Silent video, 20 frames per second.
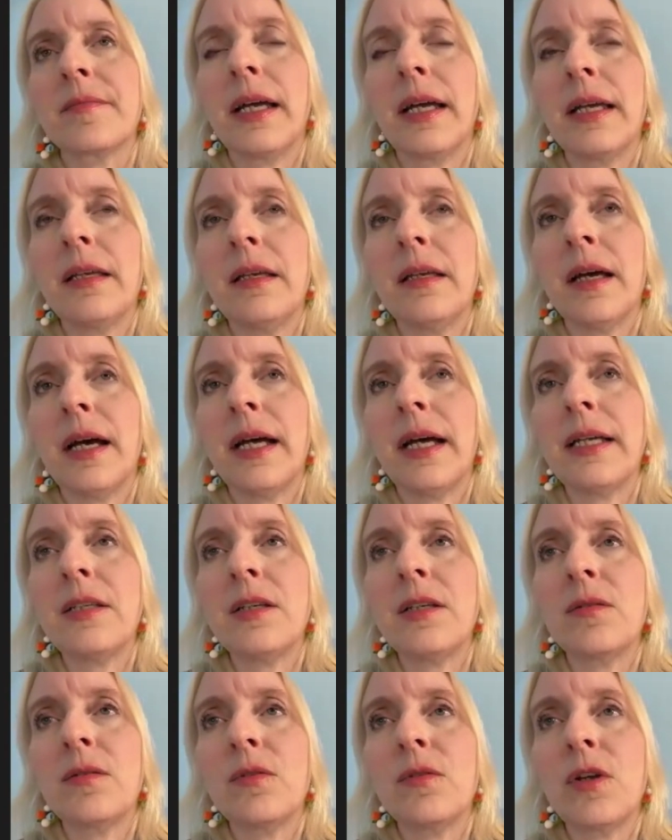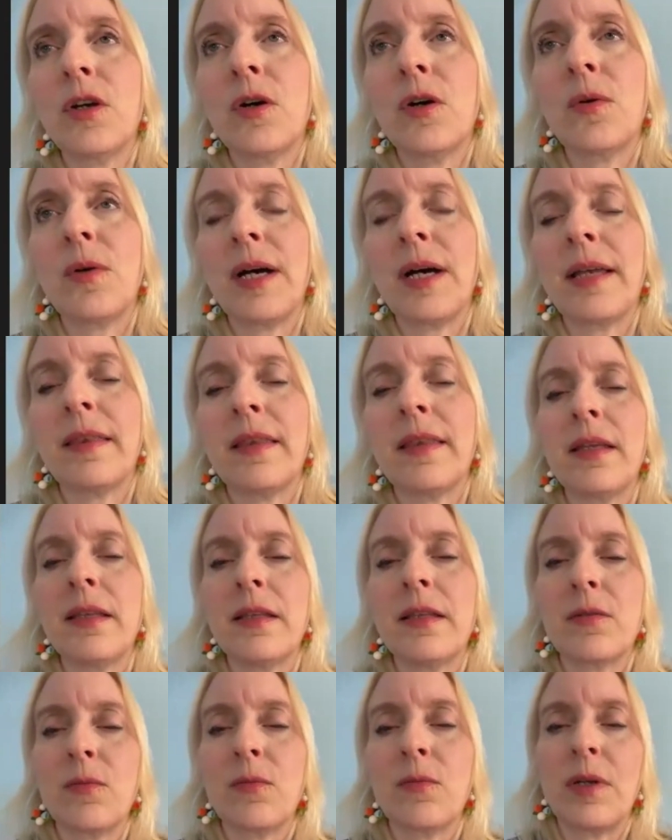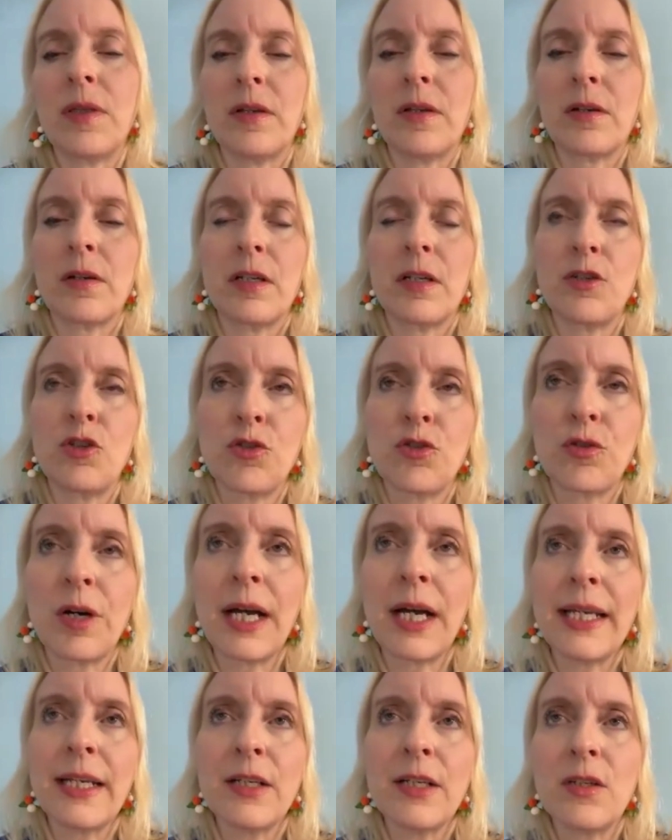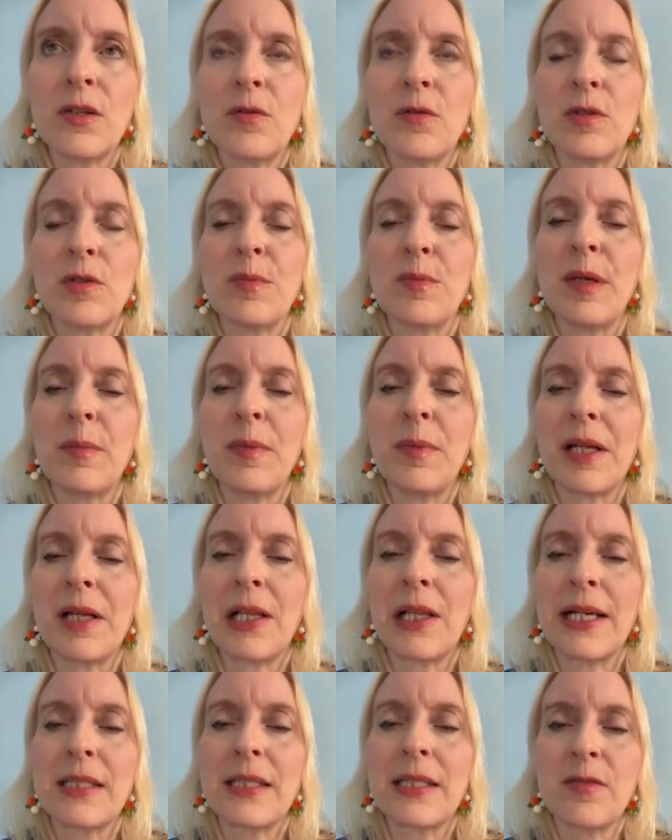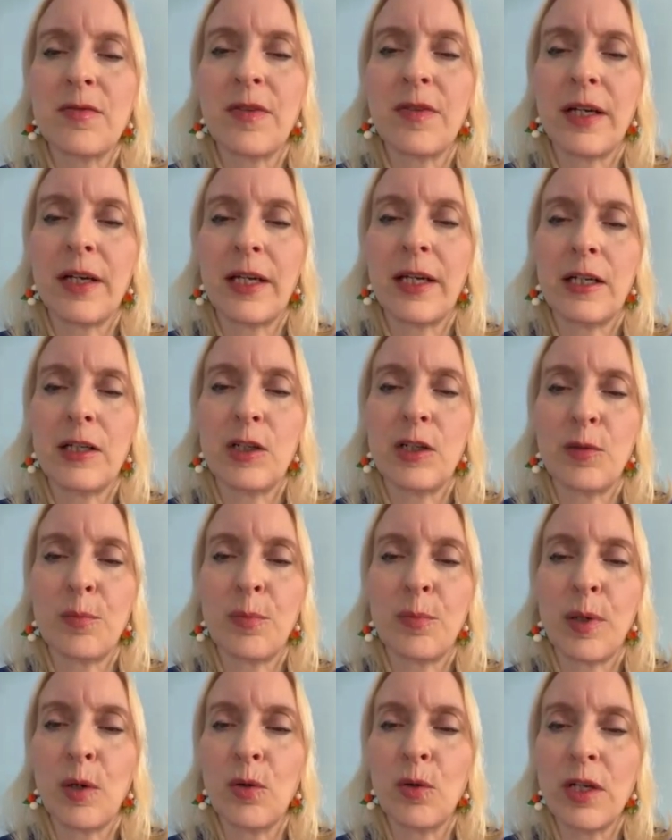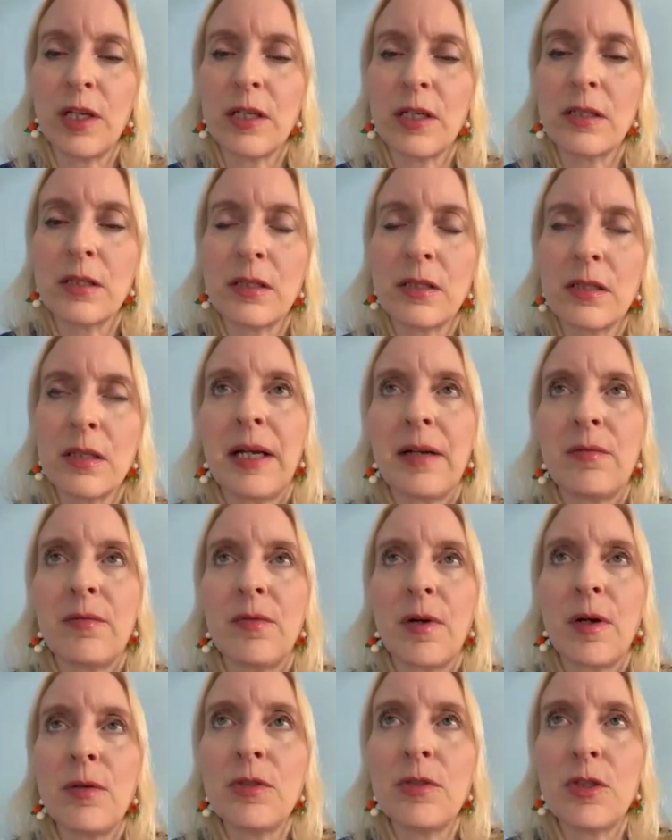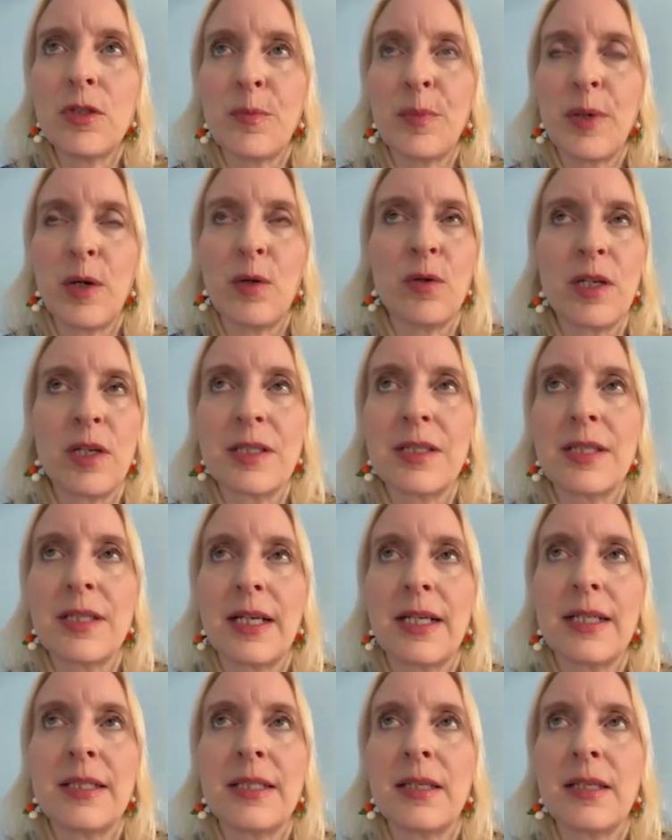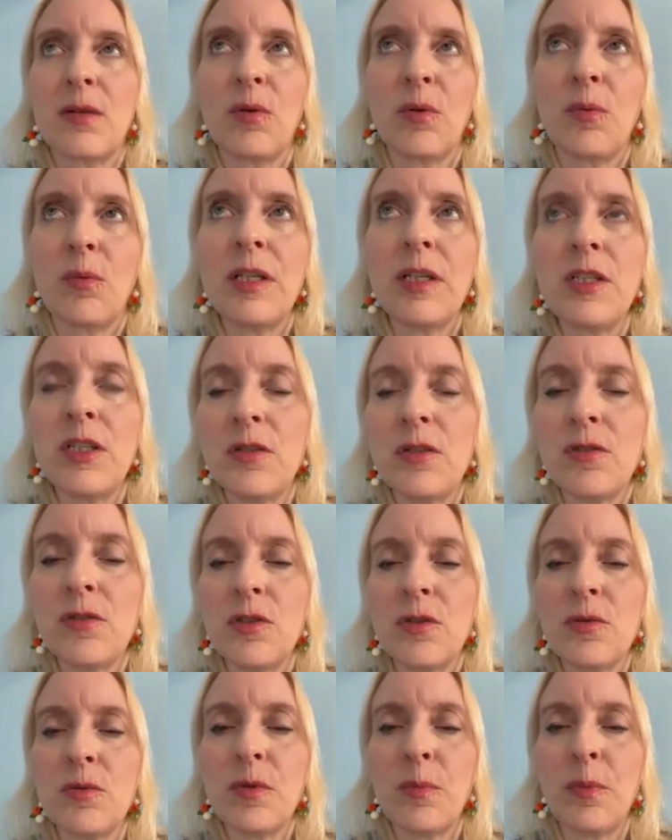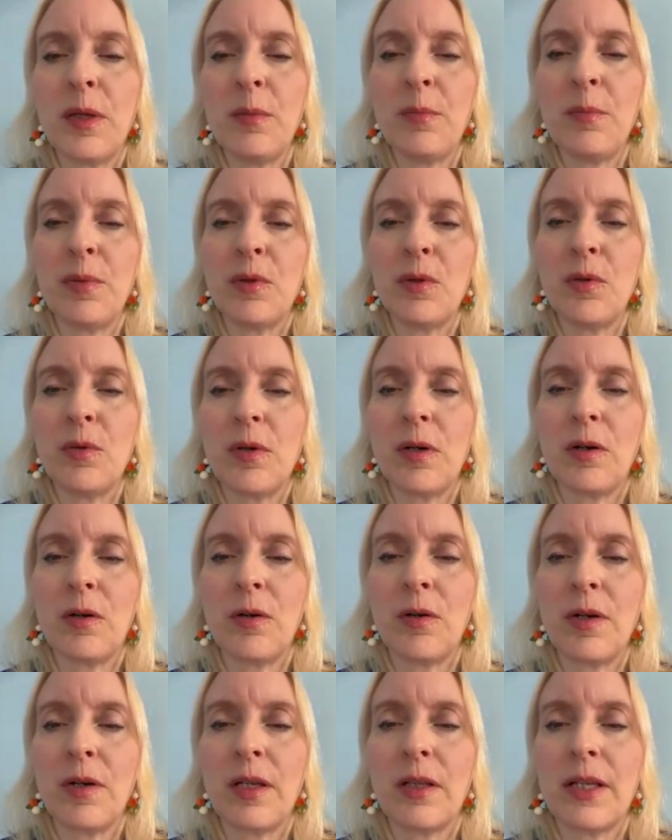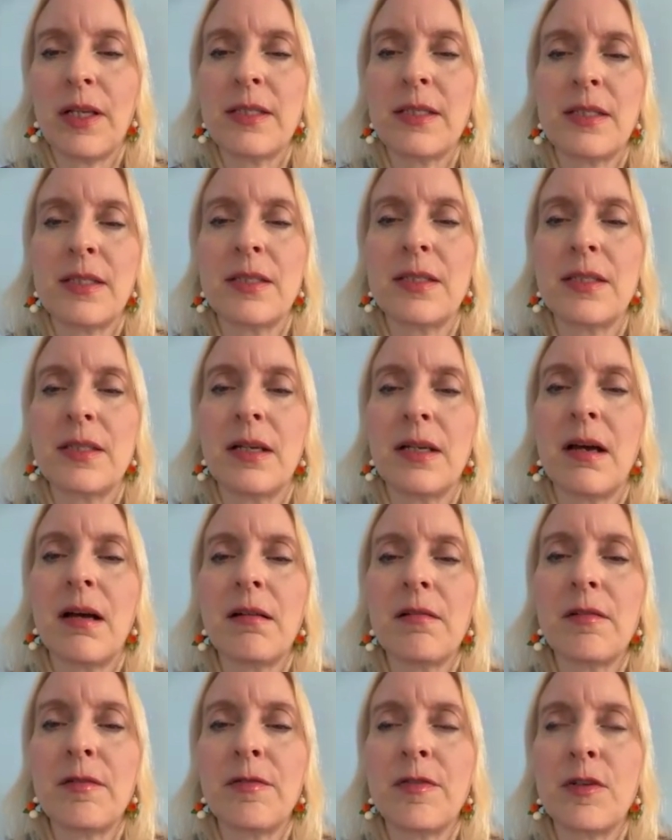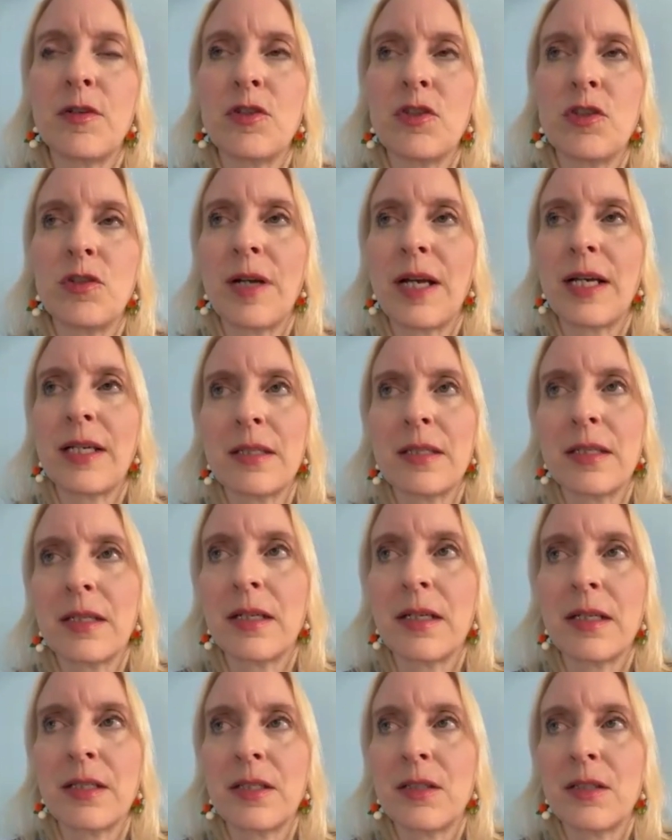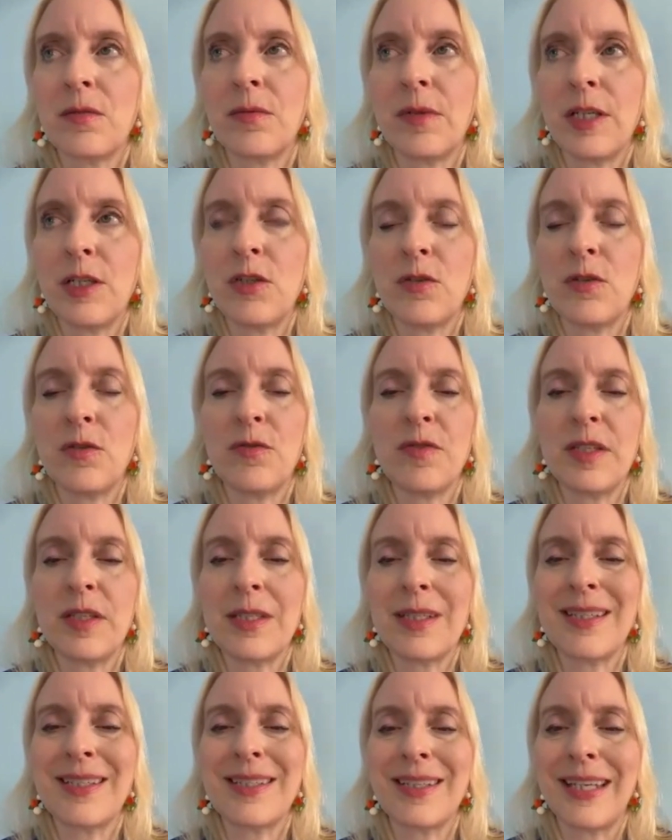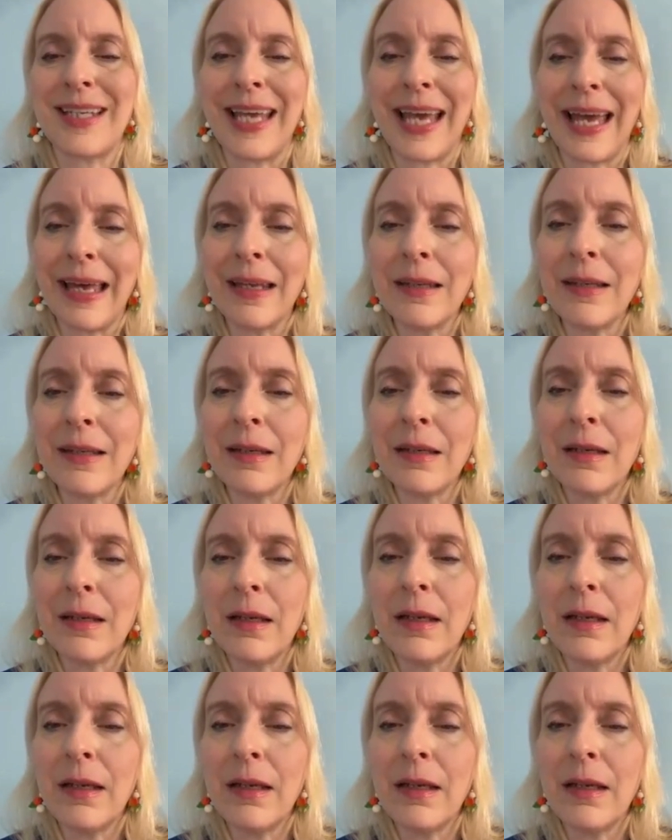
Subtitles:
I don't know. I think what they're going to try to do is maybe classify it under POCUS. But I wrote to POCUS and I said, well, what do you do with people who are already licensed sonographers? You're asking us to redo physics again?